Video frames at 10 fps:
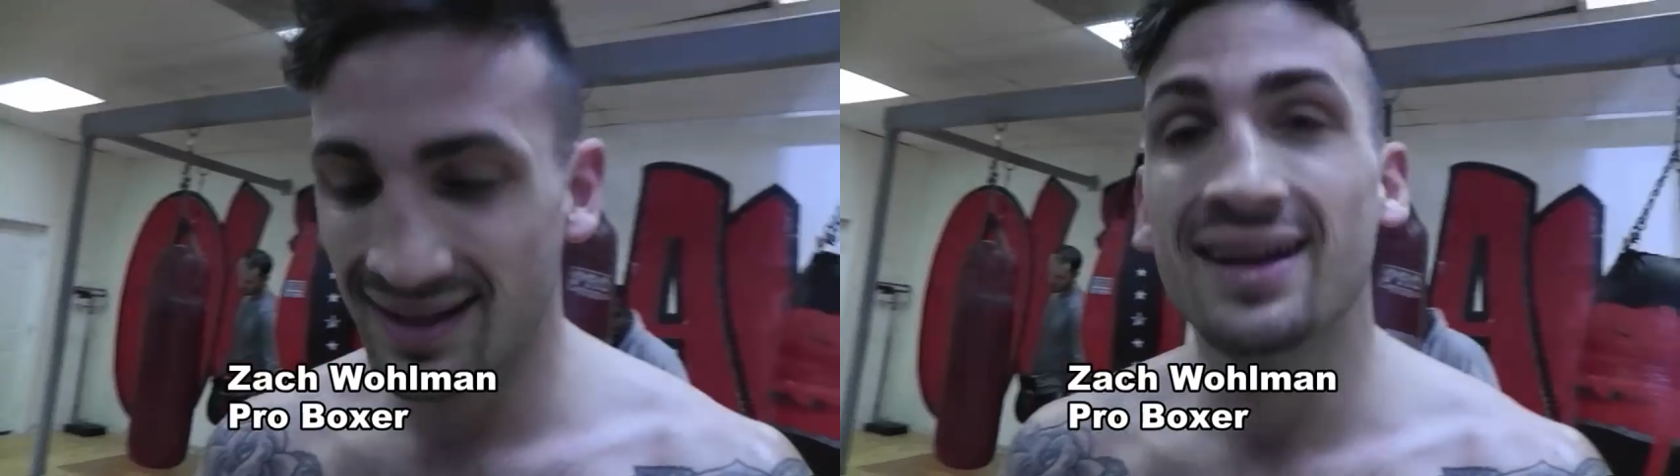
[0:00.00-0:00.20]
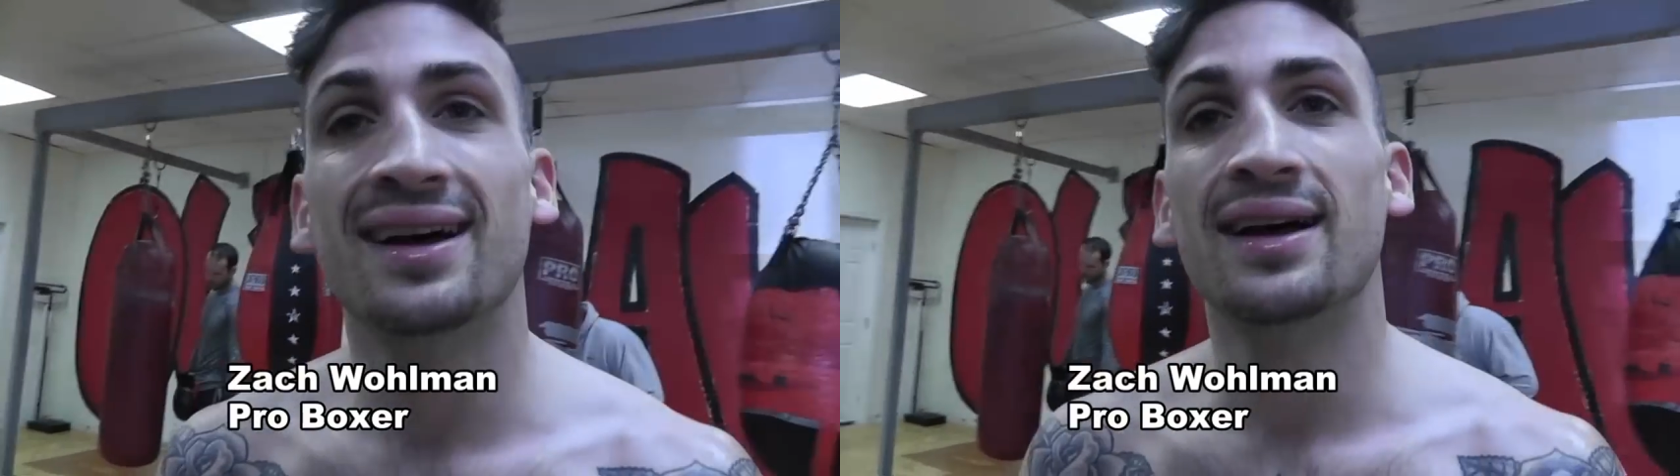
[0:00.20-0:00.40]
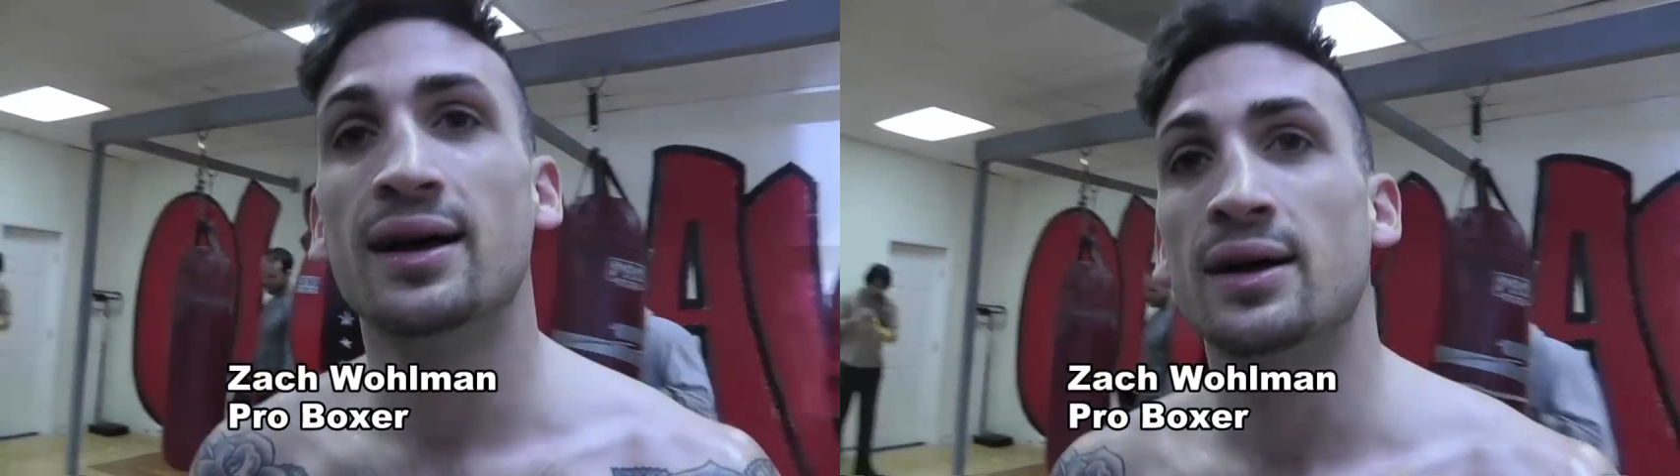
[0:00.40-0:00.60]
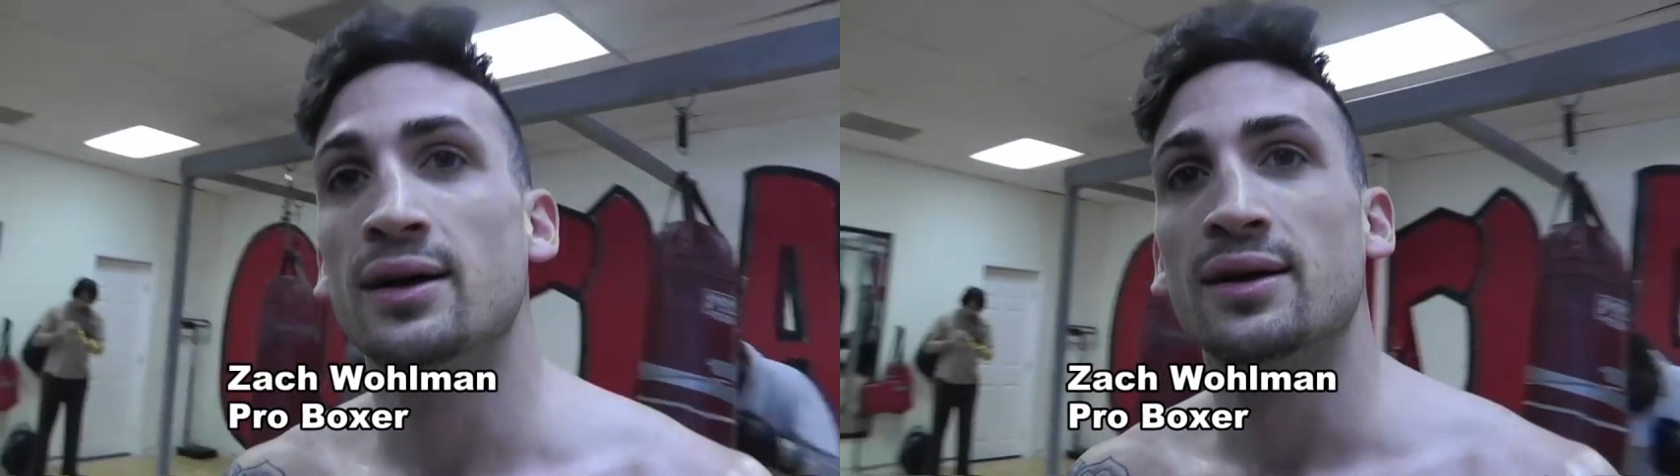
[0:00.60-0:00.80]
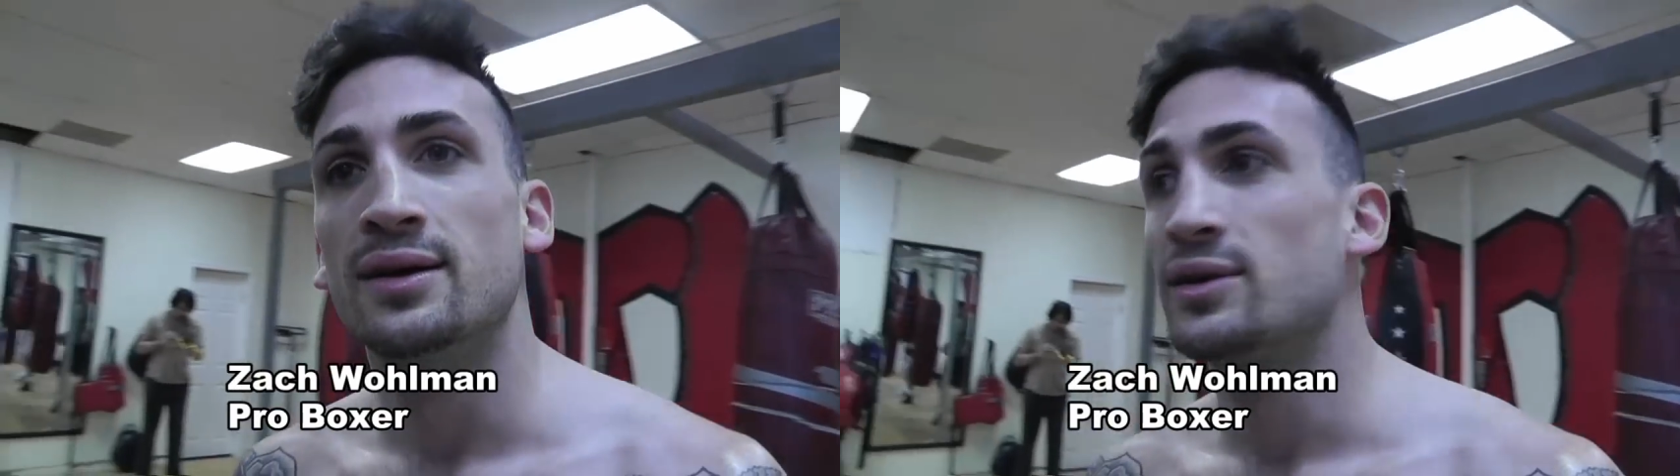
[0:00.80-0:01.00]
So how you doing
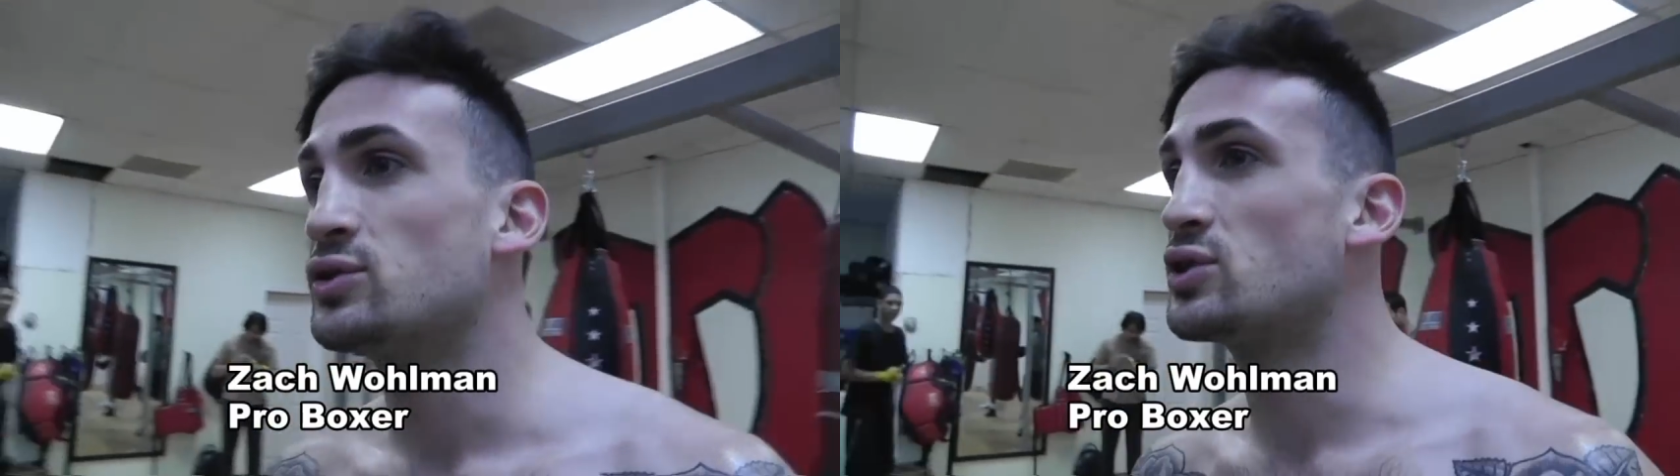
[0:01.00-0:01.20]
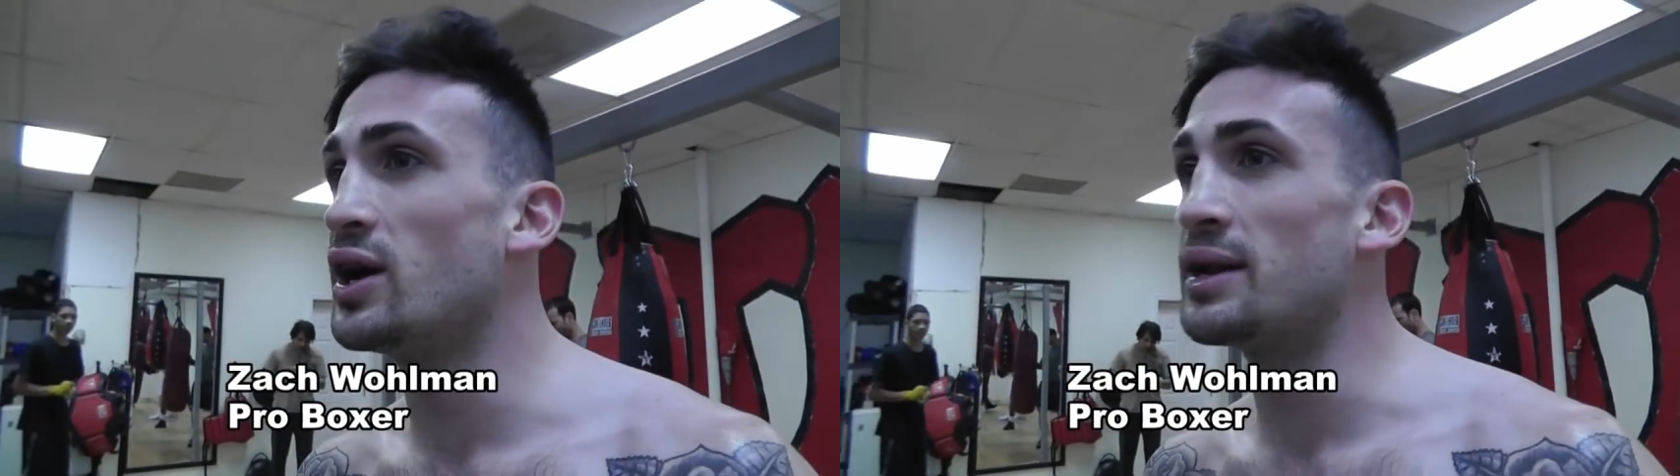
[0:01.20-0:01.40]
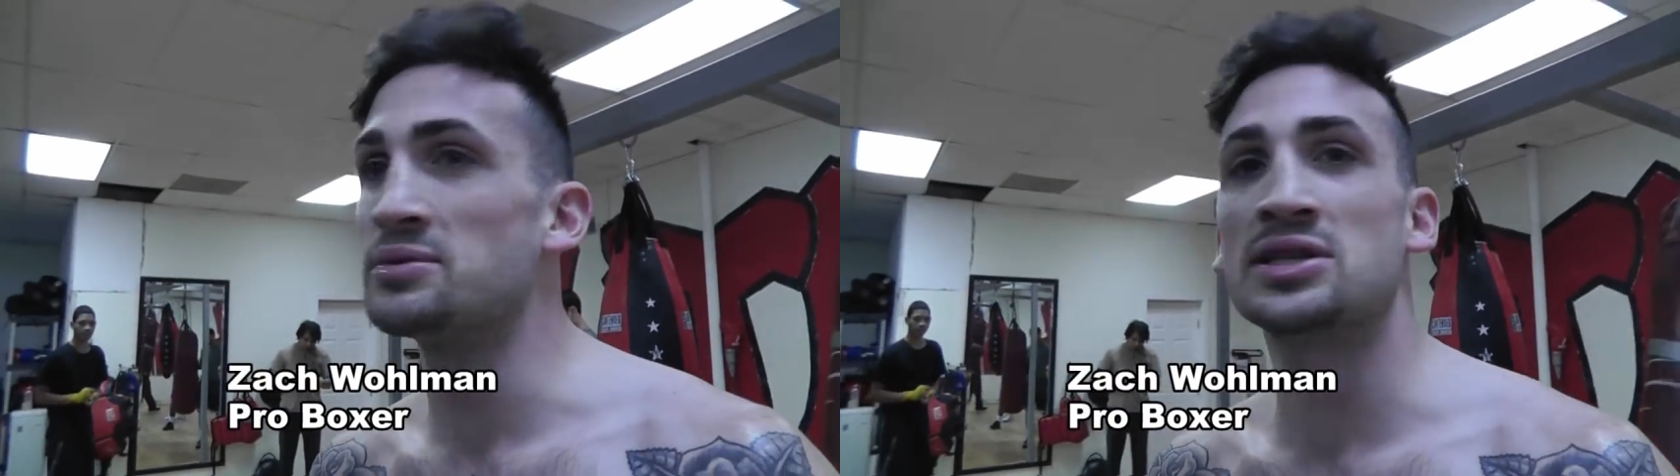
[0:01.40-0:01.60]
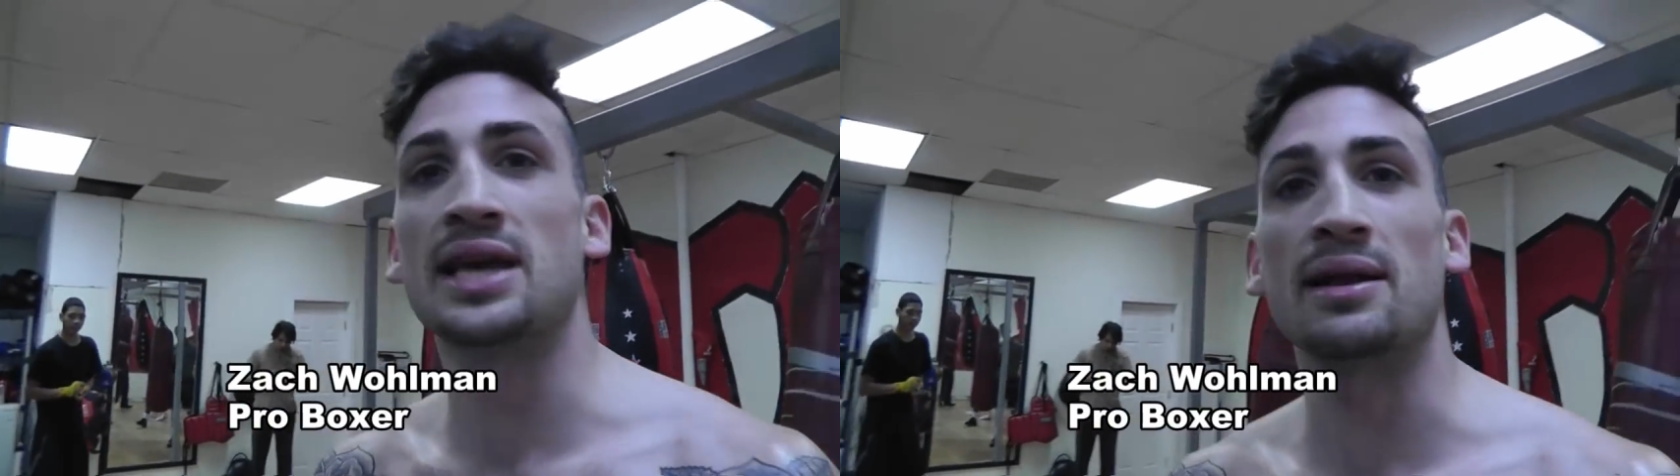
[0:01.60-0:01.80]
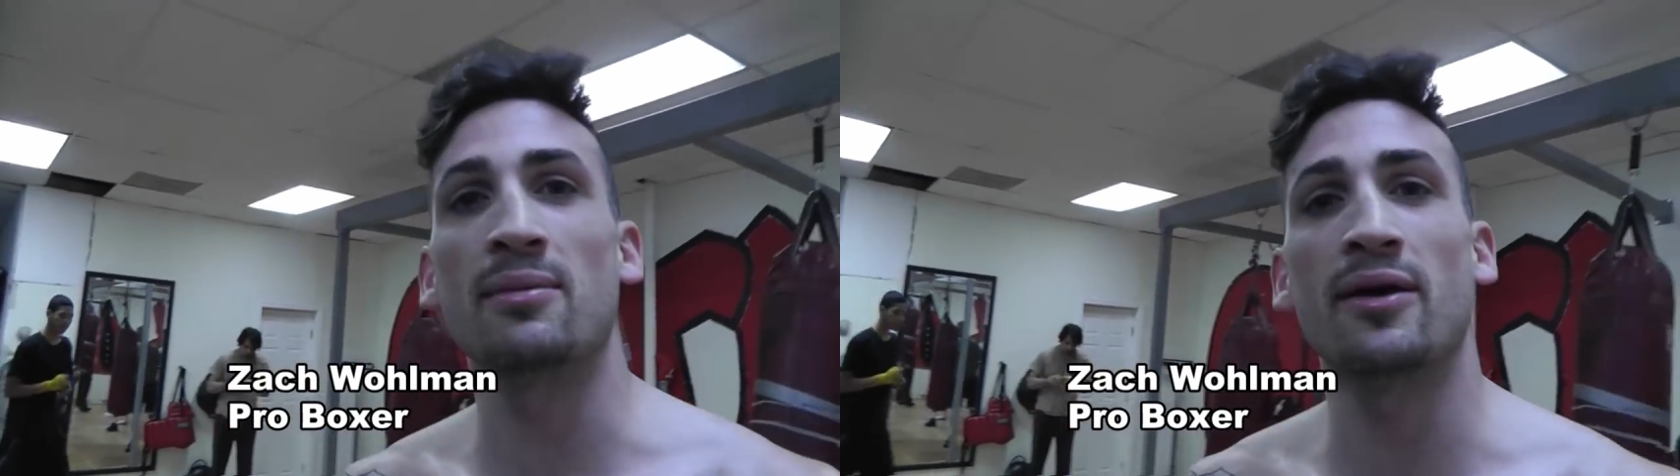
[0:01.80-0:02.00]
today, man? Good. I'm just getting